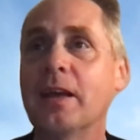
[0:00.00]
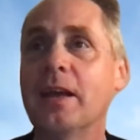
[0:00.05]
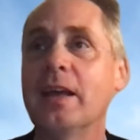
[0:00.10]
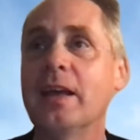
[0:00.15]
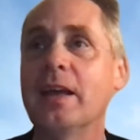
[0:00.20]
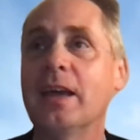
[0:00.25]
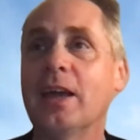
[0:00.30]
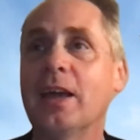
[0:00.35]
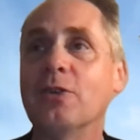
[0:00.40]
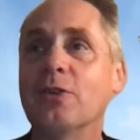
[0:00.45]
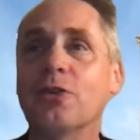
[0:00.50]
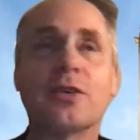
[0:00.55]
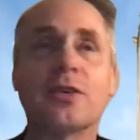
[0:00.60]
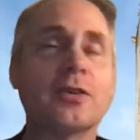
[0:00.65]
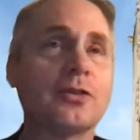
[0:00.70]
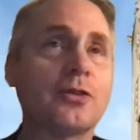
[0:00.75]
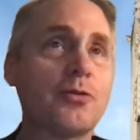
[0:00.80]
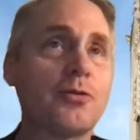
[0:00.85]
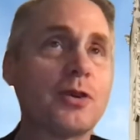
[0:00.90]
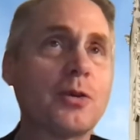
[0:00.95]
in New
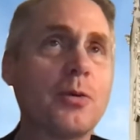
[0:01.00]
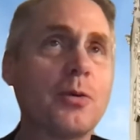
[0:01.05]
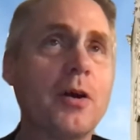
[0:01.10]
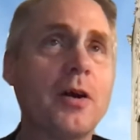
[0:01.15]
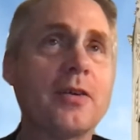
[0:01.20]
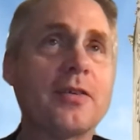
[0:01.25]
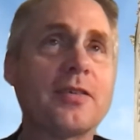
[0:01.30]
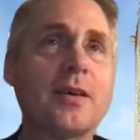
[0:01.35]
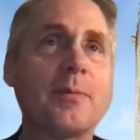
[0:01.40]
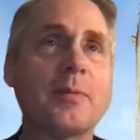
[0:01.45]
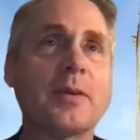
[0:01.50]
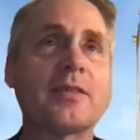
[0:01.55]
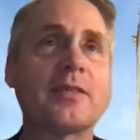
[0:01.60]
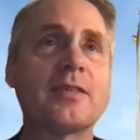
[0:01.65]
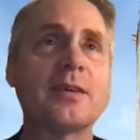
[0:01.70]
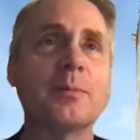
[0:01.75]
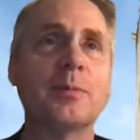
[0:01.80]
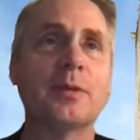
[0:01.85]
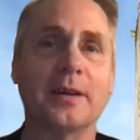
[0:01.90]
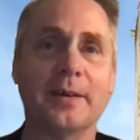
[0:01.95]
Zealand to require something
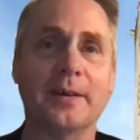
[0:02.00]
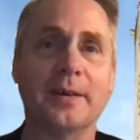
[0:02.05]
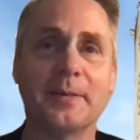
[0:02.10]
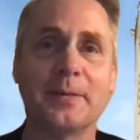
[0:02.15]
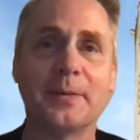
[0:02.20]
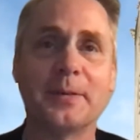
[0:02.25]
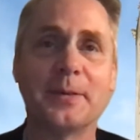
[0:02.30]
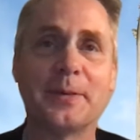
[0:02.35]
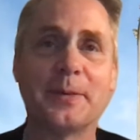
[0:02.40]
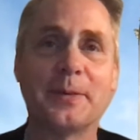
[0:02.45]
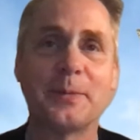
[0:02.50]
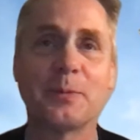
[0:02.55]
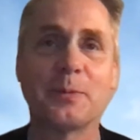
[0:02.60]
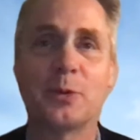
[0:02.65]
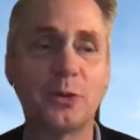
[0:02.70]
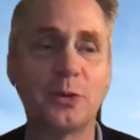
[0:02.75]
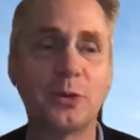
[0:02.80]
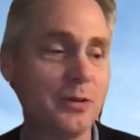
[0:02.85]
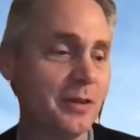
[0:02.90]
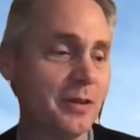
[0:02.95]
similar?
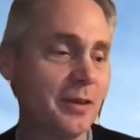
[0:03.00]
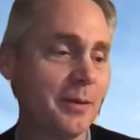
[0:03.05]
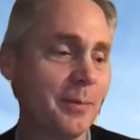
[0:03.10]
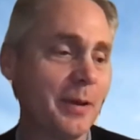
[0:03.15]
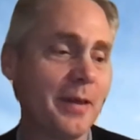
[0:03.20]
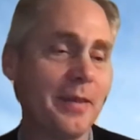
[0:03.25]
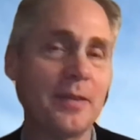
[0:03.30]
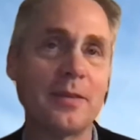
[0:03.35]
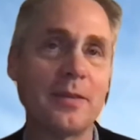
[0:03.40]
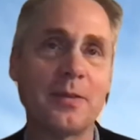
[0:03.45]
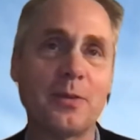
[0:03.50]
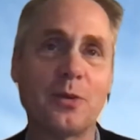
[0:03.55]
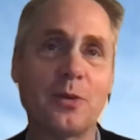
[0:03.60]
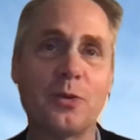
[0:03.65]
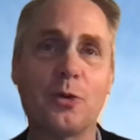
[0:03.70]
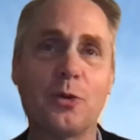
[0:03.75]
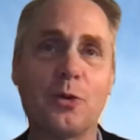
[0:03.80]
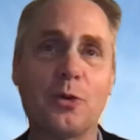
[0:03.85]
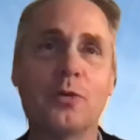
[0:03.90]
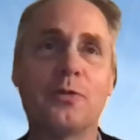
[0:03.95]
What do you think about
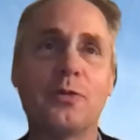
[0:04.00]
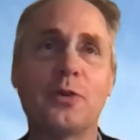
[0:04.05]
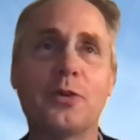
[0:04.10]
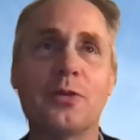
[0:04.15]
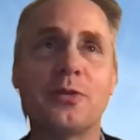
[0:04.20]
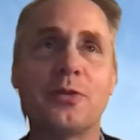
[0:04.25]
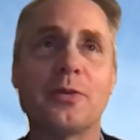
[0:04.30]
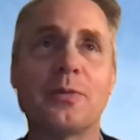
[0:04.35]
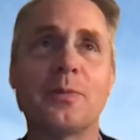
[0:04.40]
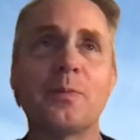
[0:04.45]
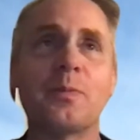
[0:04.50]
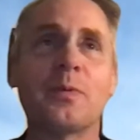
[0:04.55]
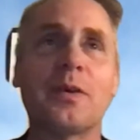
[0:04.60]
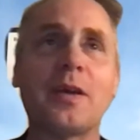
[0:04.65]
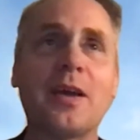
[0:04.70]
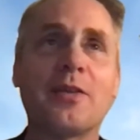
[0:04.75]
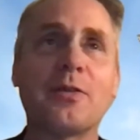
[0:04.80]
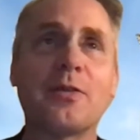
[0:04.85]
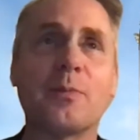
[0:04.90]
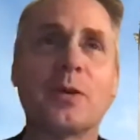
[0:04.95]
your views and
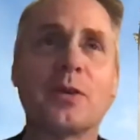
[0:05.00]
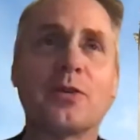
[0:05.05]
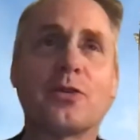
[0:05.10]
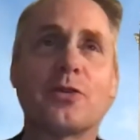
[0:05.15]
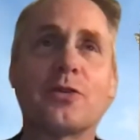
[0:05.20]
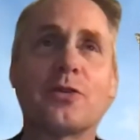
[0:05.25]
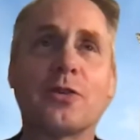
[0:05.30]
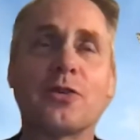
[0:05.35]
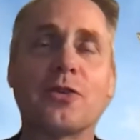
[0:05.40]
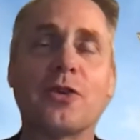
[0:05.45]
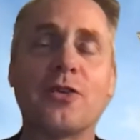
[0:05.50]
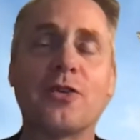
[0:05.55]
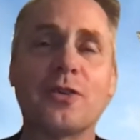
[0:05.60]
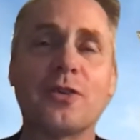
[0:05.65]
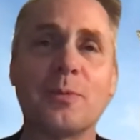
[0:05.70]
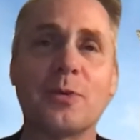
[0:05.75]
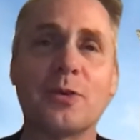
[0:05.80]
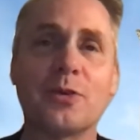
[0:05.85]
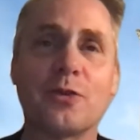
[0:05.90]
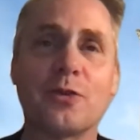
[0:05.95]
as
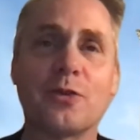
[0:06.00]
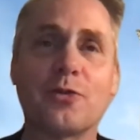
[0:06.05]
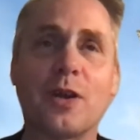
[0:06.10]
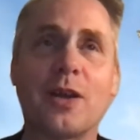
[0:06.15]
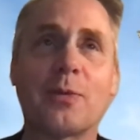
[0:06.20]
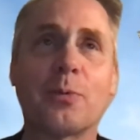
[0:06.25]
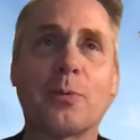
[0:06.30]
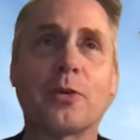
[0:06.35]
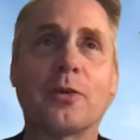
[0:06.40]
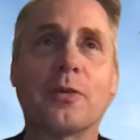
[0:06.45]
Associate Minister of Transport on